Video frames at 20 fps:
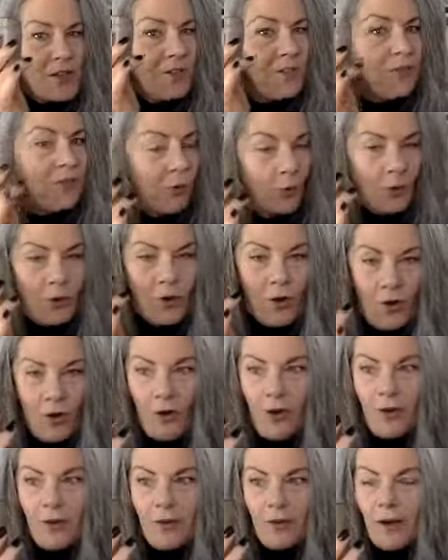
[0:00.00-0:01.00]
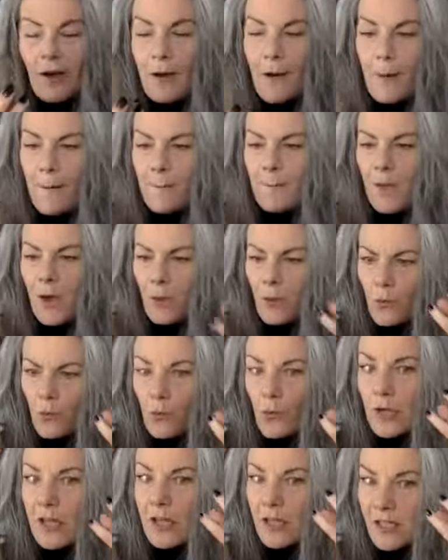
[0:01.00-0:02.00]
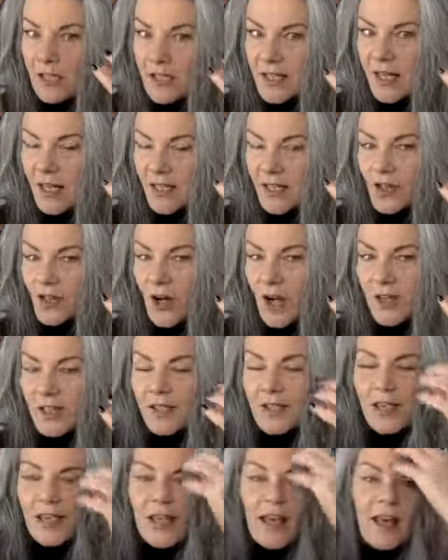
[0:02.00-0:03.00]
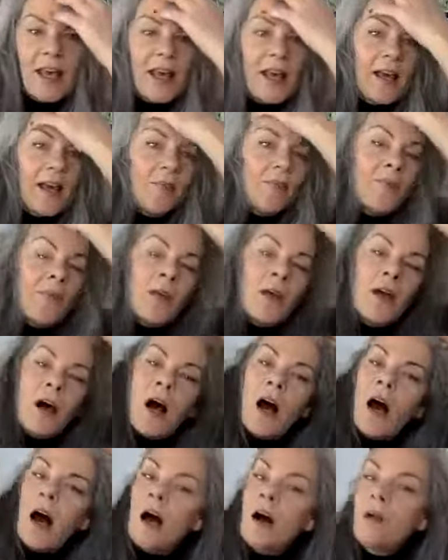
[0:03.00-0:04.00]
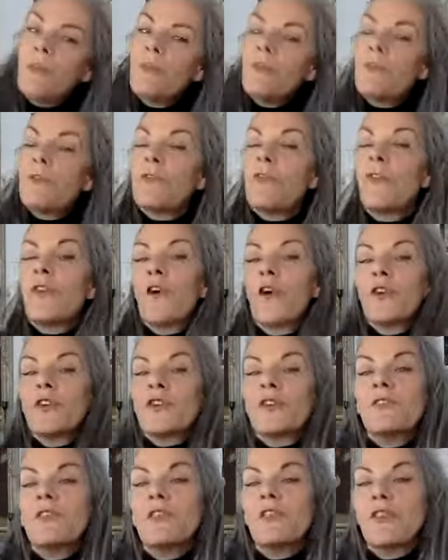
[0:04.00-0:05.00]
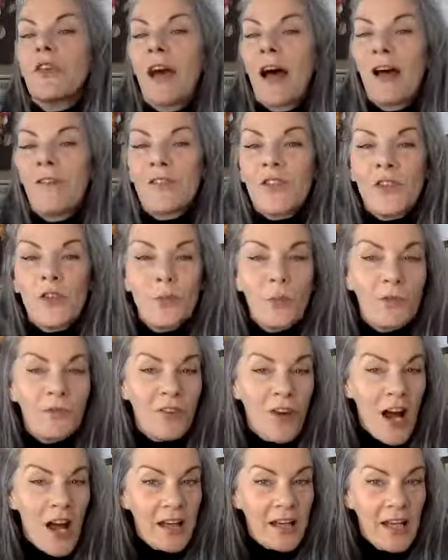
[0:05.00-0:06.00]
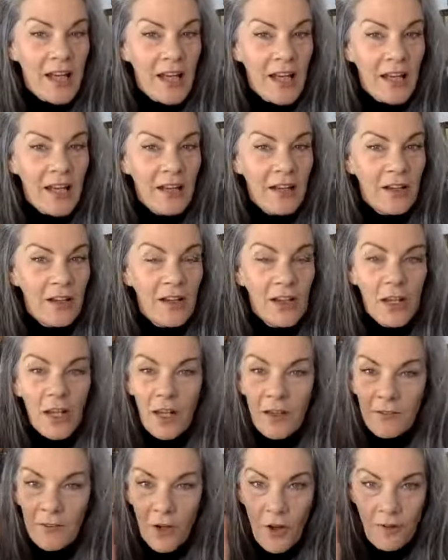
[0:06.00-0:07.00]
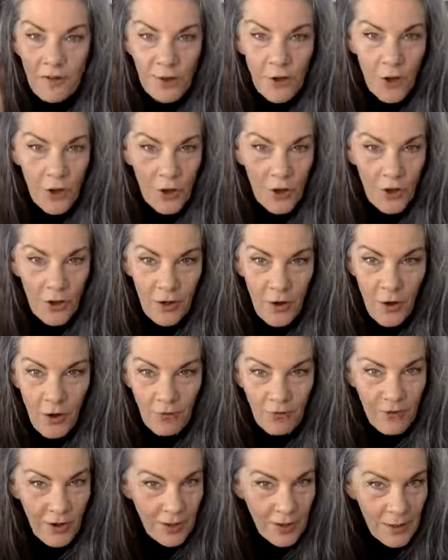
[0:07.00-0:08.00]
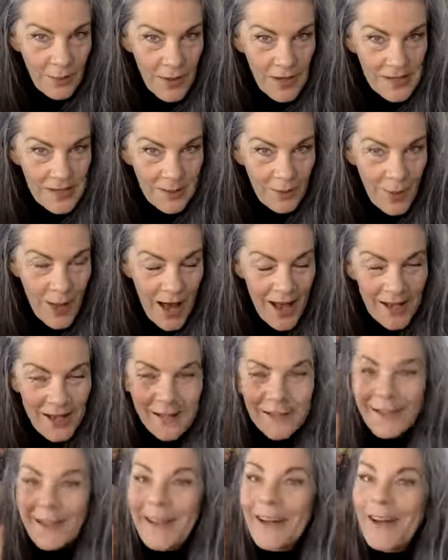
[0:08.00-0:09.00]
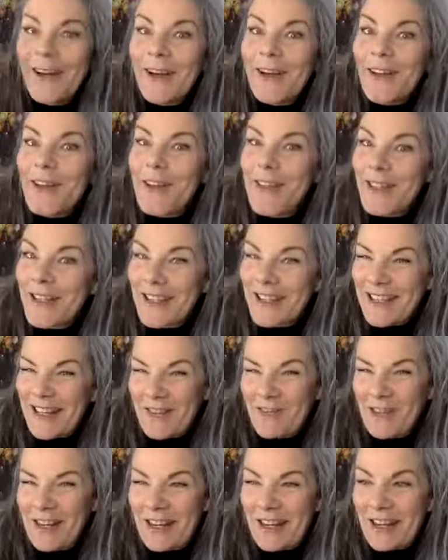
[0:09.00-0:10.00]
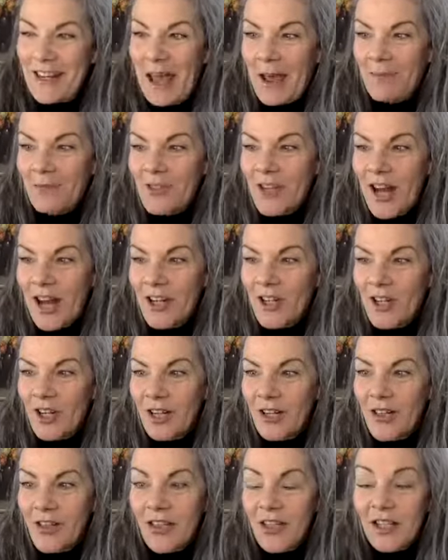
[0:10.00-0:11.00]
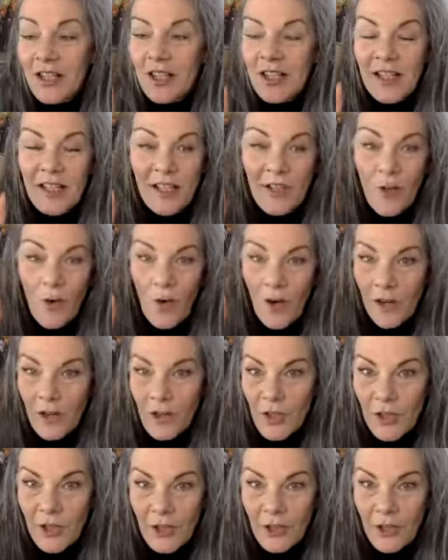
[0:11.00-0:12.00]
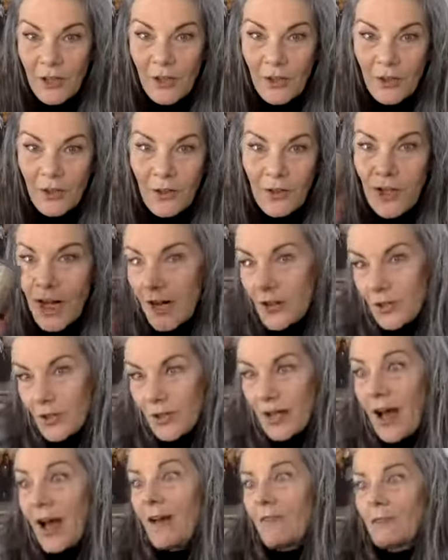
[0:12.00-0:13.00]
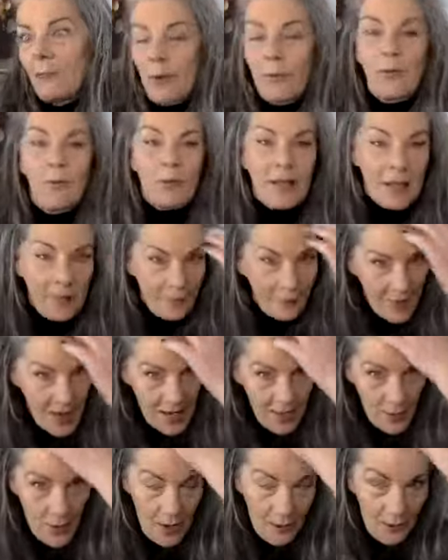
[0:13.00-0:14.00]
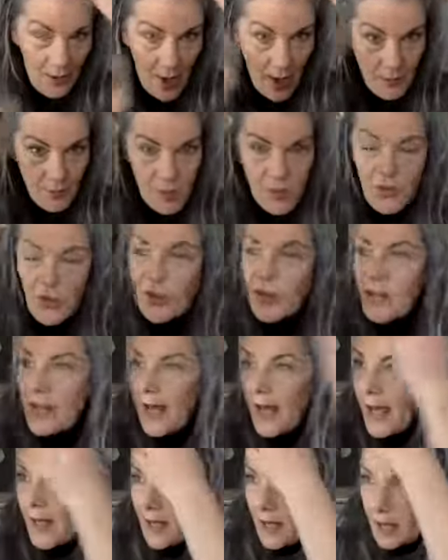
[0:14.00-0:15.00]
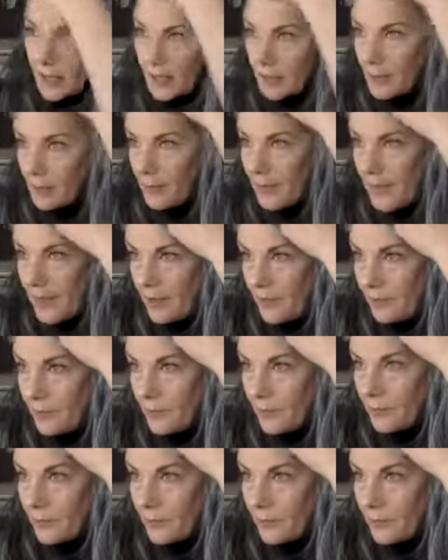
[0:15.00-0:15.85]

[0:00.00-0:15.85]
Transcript: full on. It really texturizes the hair. For those of you that have super fine hair, if you haven't heard of volumizing powder, this is definitely a game changer. This is going to change your life, probably. Anyway, I'm just going to get a little bit.